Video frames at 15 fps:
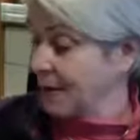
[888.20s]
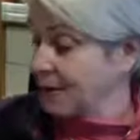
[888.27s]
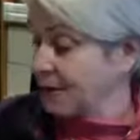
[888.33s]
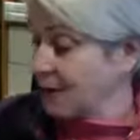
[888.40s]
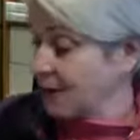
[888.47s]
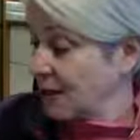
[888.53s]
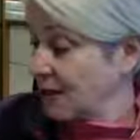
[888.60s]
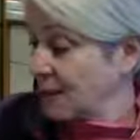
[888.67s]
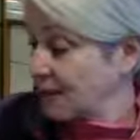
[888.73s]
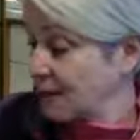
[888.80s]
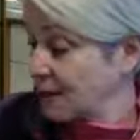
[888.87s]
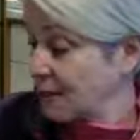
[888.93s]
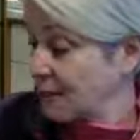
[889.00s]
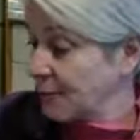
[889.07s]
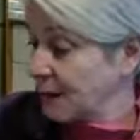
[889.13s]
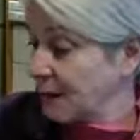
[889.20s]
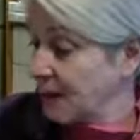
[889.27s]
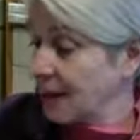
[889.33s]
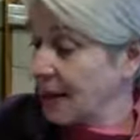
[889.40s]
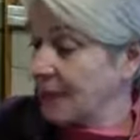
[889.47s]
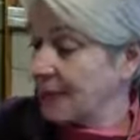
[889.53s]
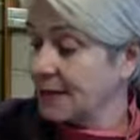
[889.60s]
So these are some of the
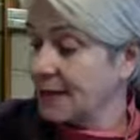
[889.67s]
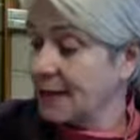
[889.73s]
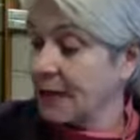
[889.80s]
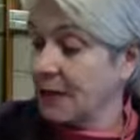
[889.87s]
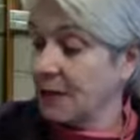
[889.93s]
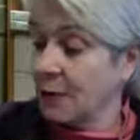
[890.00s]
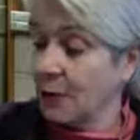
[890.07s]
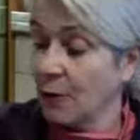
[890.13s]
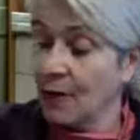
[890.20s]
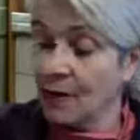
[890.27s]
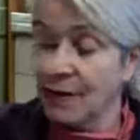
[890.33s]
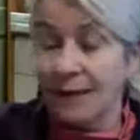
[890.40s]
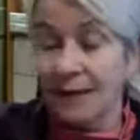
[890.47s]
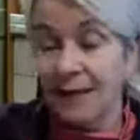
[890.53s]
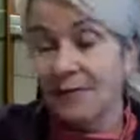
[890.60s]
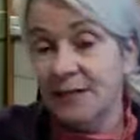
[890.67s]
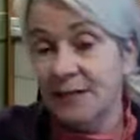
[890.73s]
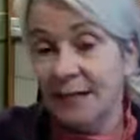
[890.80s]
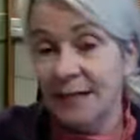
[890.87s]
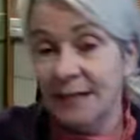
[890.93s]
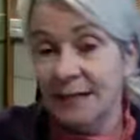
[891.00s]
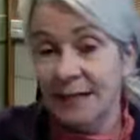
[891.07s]
things, and look what else I've
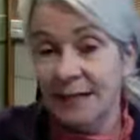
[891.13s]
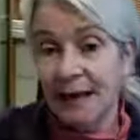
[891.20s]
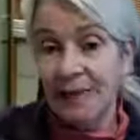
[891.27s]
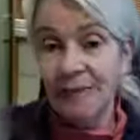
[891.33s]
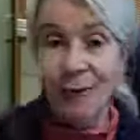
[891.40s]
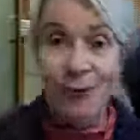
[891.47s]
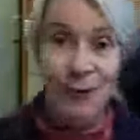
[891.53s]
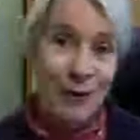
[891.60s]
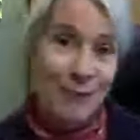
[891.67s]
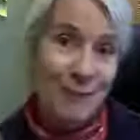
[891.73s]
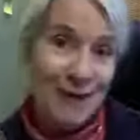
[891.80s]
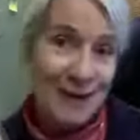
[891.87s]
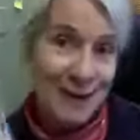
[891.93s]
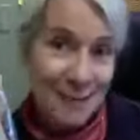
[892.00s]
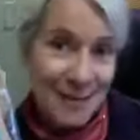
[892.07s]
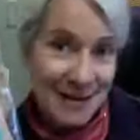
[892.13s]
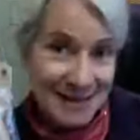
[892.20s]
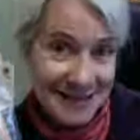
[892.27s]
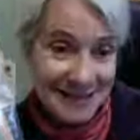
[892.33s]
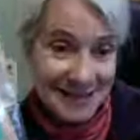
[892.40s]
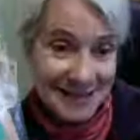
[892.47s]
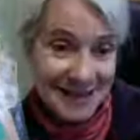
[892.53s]
done. I've already written out my
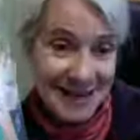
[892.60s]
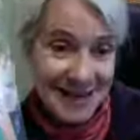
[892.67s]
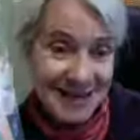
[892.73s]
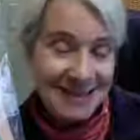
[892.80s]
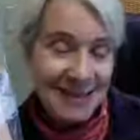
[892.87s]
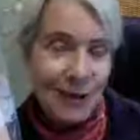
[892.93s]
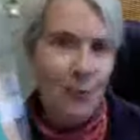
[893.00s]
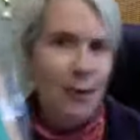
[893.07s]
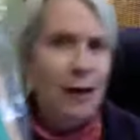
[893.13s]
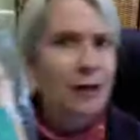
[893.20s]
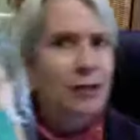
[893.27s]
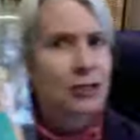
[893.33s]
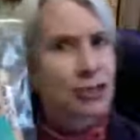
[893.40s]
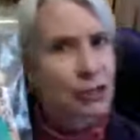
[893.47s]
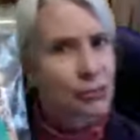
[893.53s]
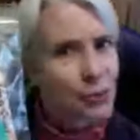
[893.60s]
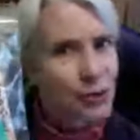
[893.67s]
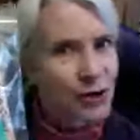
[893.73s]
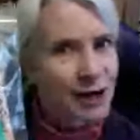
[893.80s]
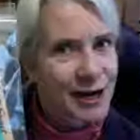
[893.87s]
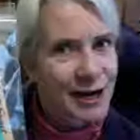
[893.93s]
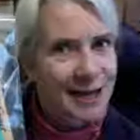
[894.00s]
stakes. I don't want to look too
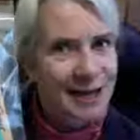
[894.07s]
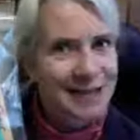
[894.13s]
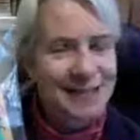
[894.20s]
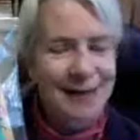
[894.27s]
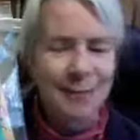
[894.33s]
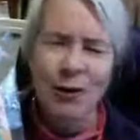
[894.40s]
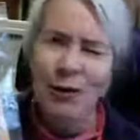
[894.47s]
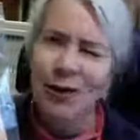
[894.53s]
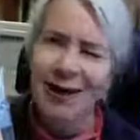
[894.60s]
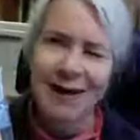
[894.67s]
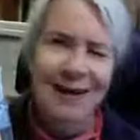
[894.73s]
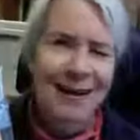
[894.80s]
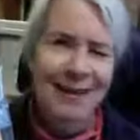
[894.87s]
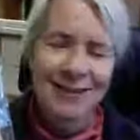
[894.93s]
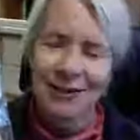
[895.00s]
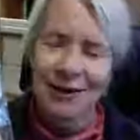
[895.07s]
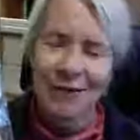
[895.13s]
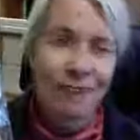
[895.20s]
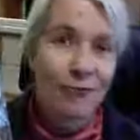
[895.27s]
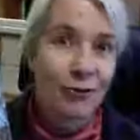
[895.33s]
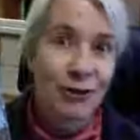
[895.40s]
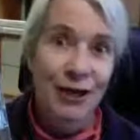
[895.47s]
organized. I'm not. I took a
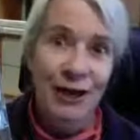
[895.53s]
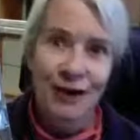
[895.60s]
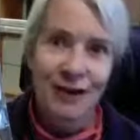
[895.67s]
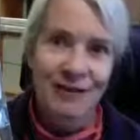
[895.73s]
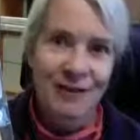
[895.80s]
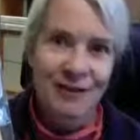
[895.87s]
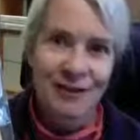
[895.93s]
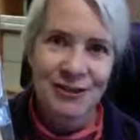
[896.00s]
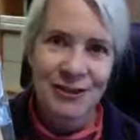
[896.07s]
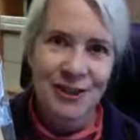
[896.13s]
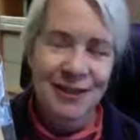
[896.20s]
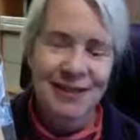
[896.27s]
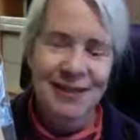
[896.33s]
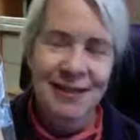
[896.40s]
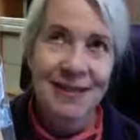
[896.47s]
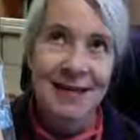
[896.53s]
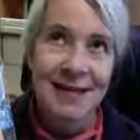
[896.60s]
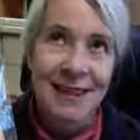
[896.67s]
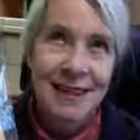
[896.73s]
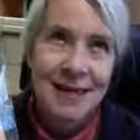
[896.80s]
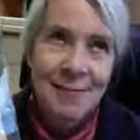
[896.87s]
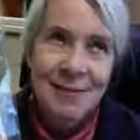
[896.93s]
full day off yesterday, did
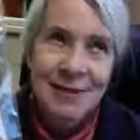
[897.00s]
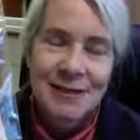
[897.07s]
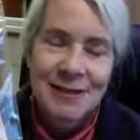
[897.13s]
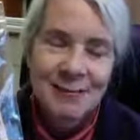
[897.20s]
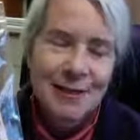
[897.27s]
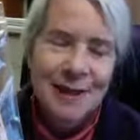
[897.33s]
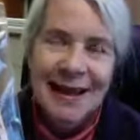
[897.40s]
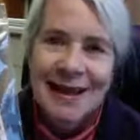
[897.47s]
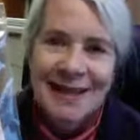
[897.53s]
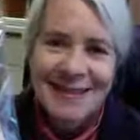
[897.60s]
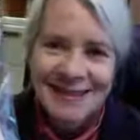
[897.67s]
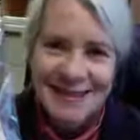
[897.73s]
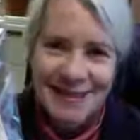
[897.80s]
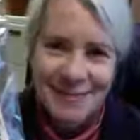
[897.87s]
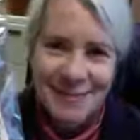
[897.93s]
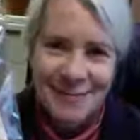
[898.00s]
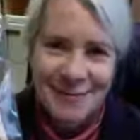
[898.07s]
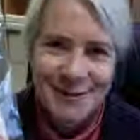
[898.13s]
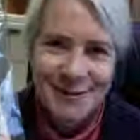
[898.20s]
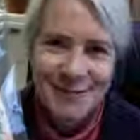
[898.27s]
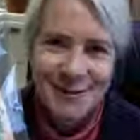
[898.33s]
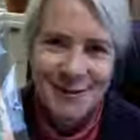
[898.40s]
nothing but just plant stuff. It
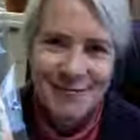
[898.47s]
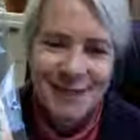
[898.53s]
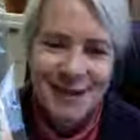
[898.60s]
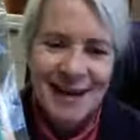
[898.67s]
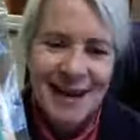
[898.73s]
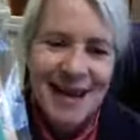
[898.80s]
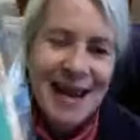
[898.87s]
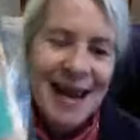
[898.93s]
was so much fun.